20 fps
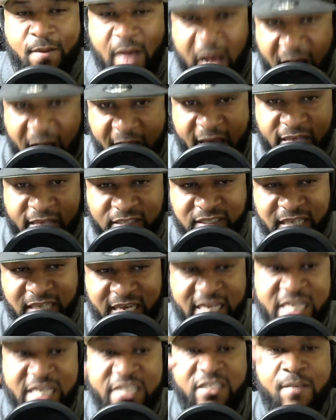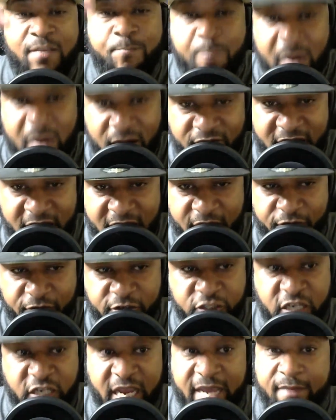I say he's above
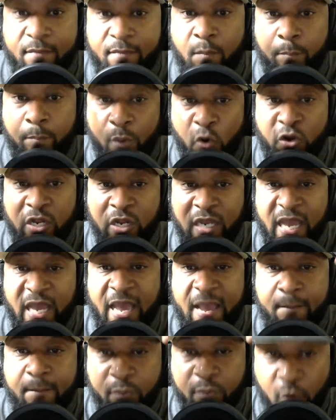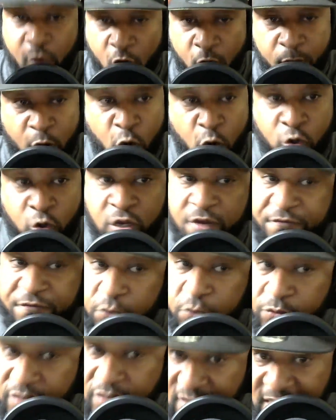average and borderline Pro Bowler a
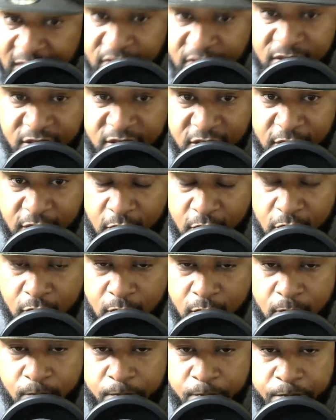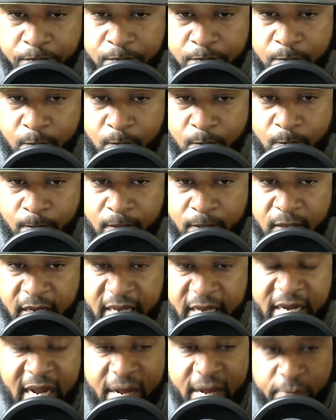few seasons ago.
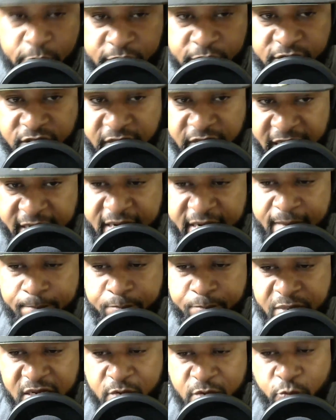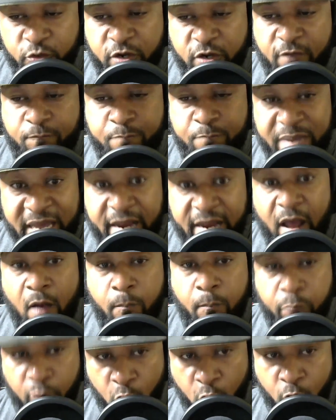And I would have said that Peat would have been a
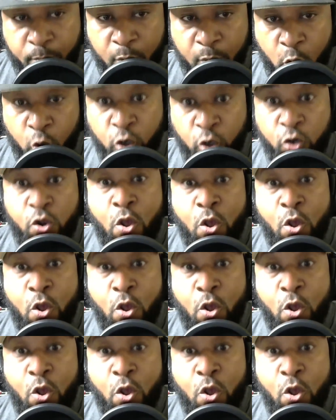Pro Bowler